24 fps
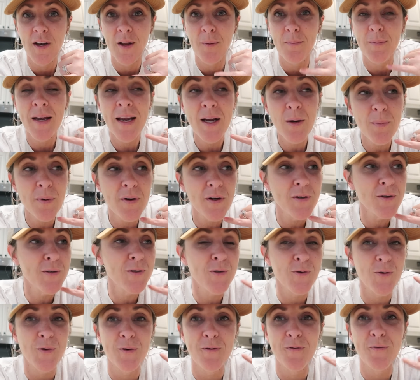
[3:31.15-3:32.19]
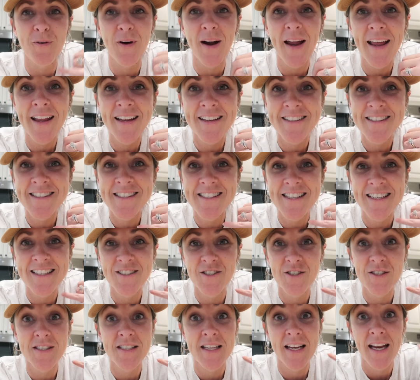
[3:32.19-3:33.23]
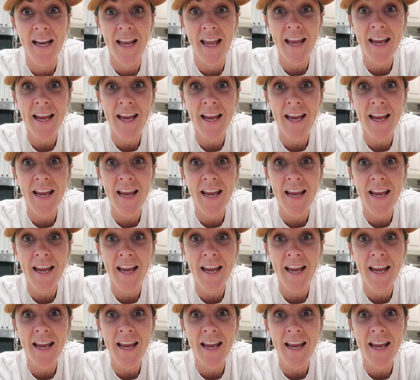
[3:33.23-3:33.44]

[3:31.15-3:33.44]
up neighbors or friends and just saying,